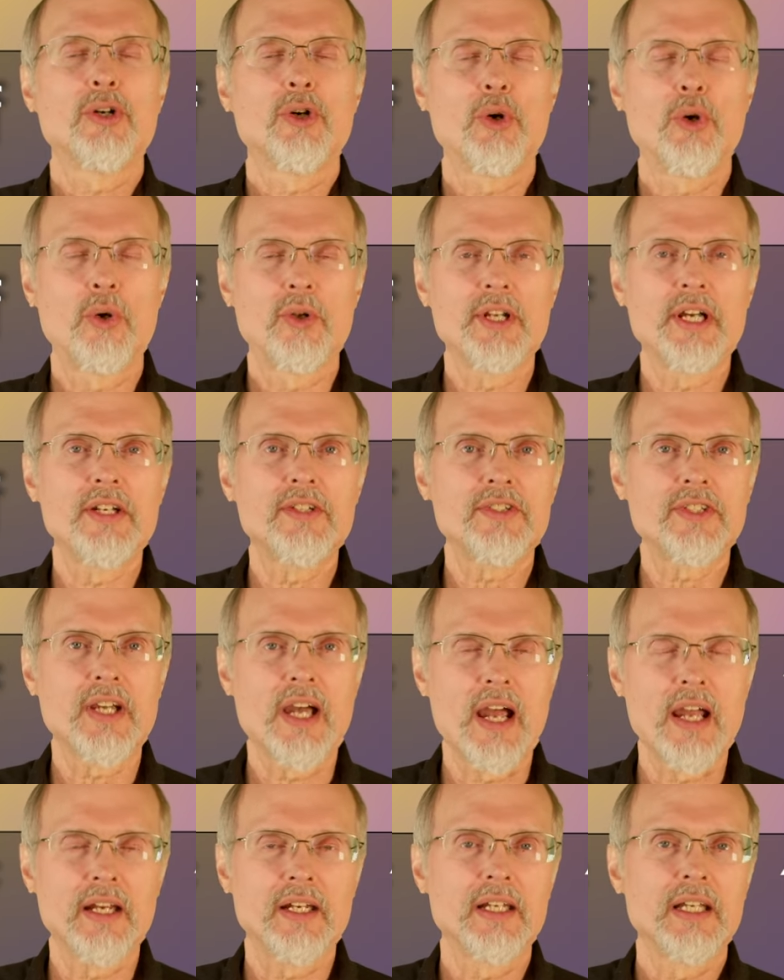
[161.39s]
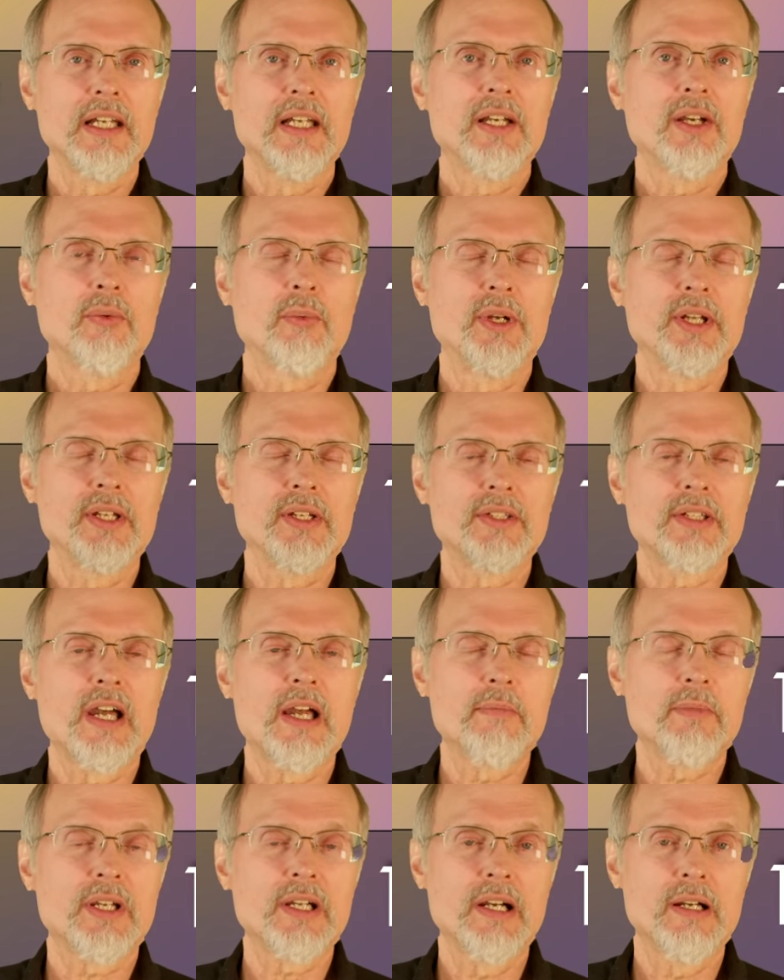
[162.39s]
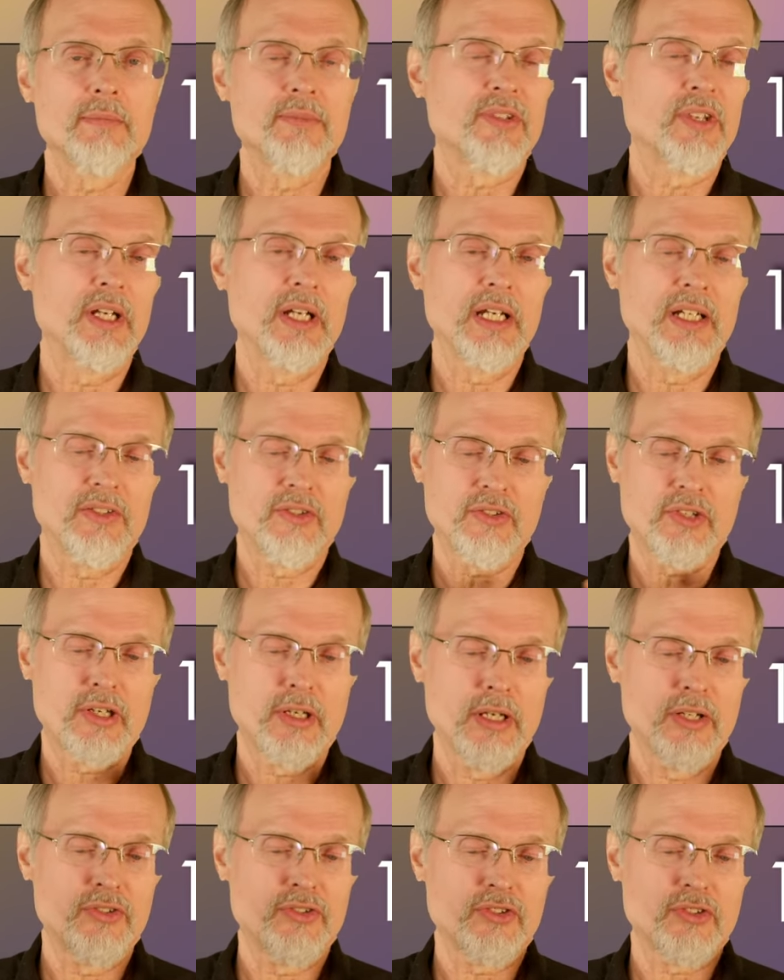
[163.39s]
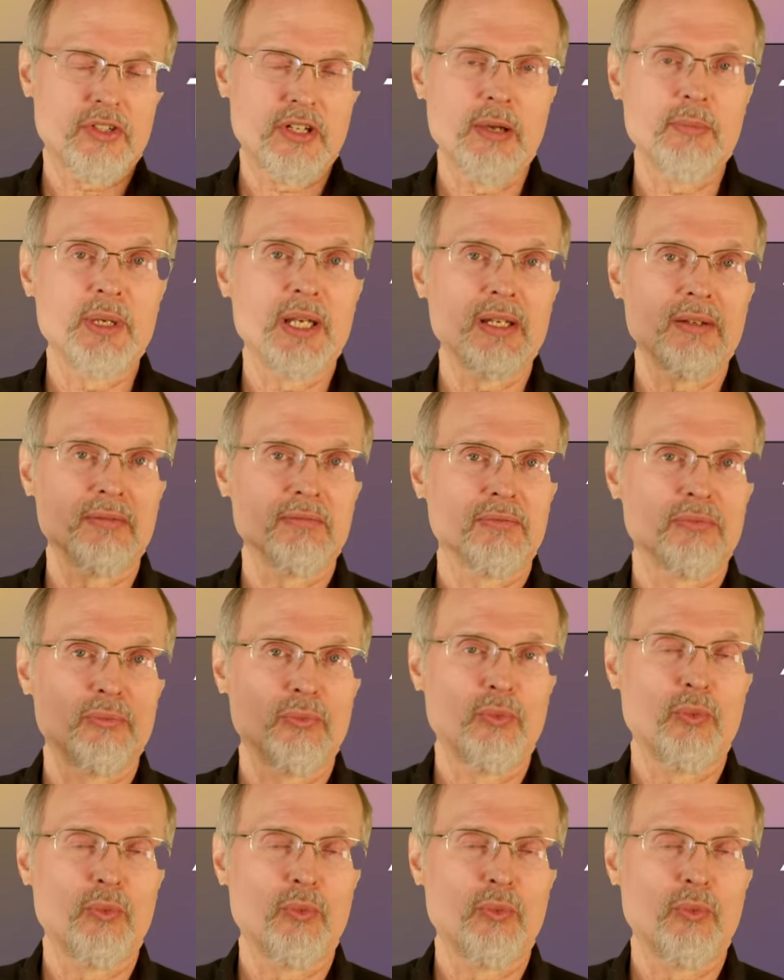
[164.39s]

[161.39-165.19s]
Hold on tight. When the time comes and it's it's coming